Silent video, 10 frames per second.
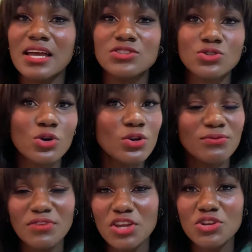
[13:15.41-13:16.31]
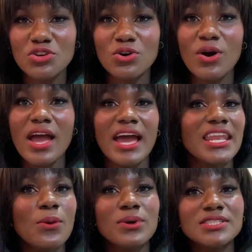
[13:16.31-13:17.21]
I saw your video and
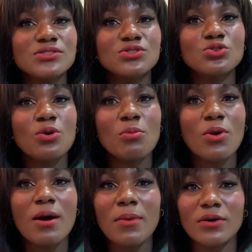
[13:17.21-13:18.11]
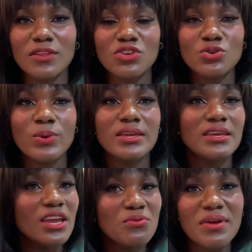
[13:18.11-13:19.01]
I wanted to know more about the
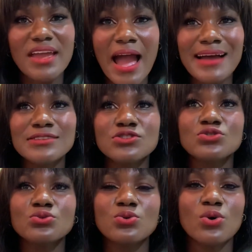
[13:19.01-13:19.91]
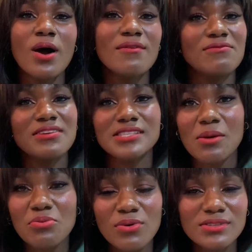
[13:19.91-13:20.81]
UAE in regards to visa
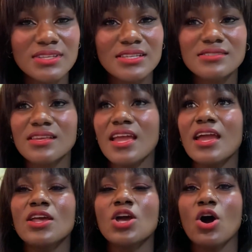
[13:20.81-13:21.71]
processing,